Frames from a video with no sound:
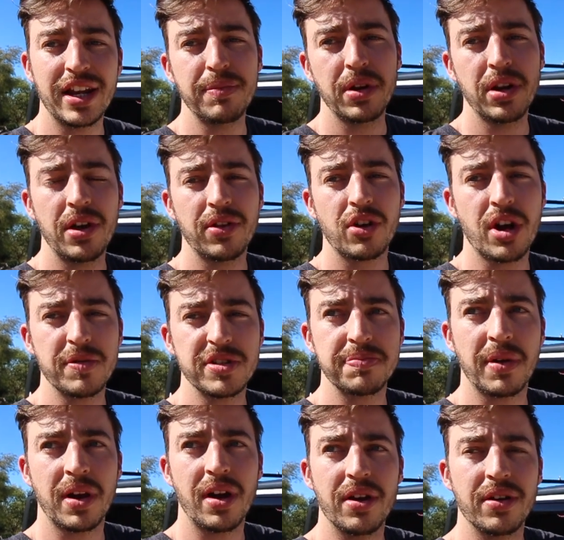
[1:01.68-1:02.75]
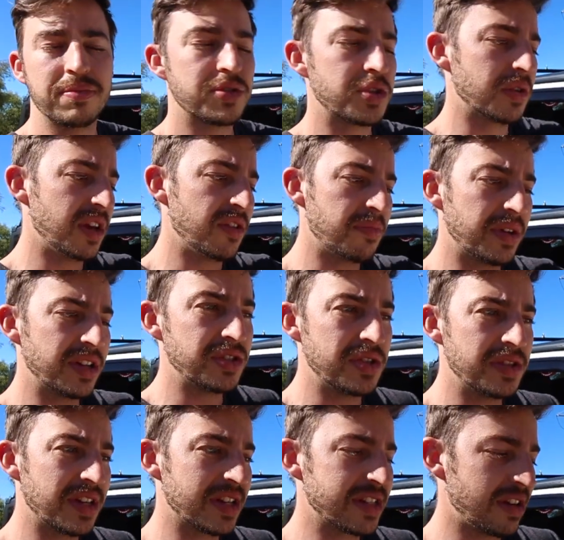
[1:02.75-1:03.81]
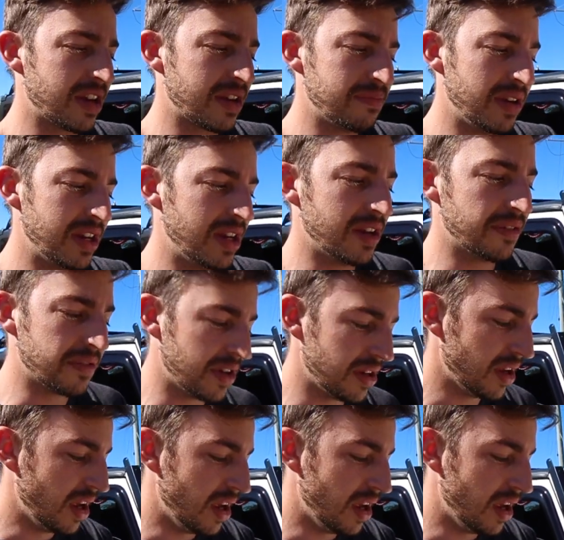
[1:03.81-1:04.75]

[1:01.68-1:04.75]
let me know in the comments below. I'm sure everybody's using something completely different